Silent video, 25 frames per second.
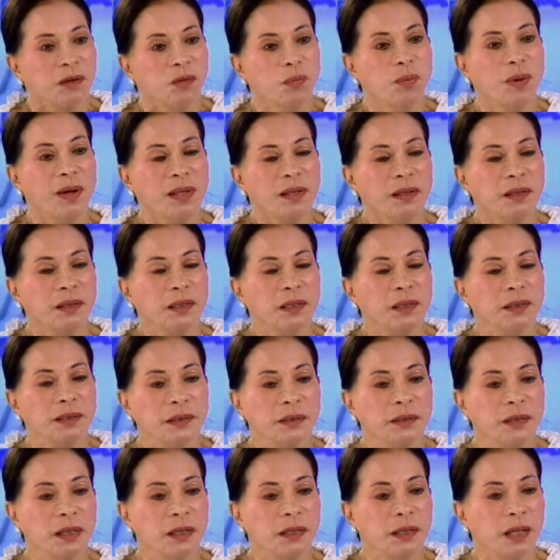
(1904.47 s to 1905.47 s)
Well,
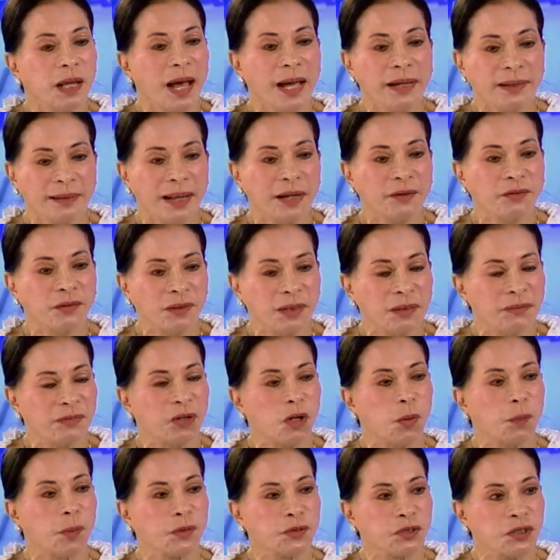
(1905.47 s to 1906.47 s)
I'd like to give
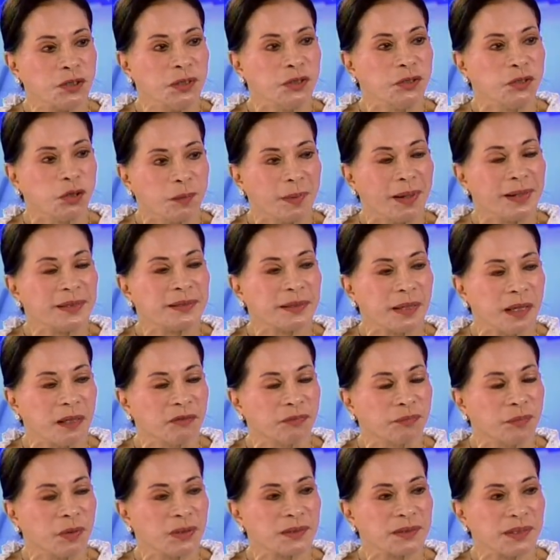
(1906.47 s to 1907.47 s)
an opportunity to
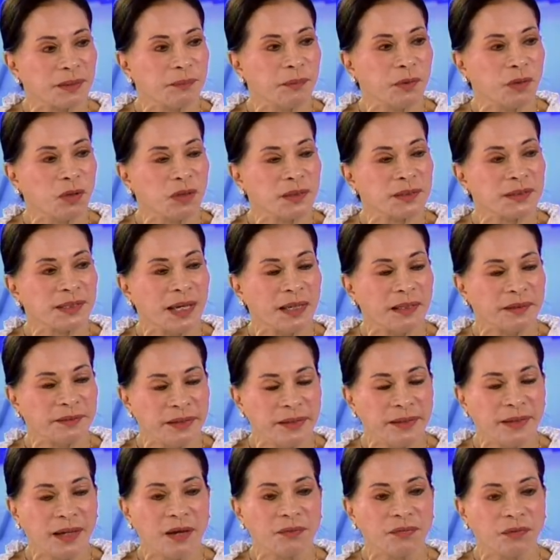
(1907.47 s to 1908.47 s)
myself because, because I
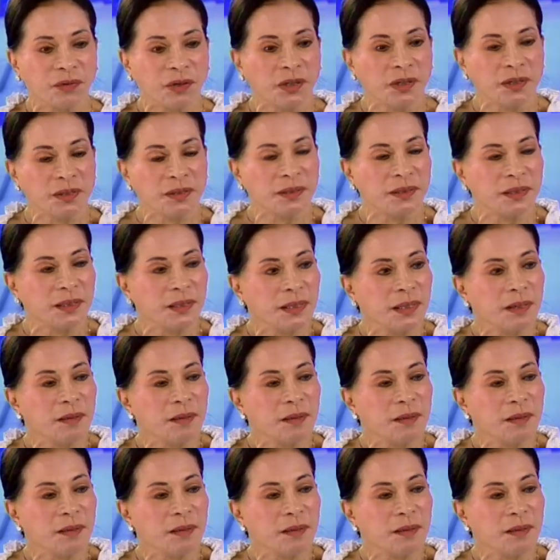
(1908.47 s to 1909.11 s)
think I've earned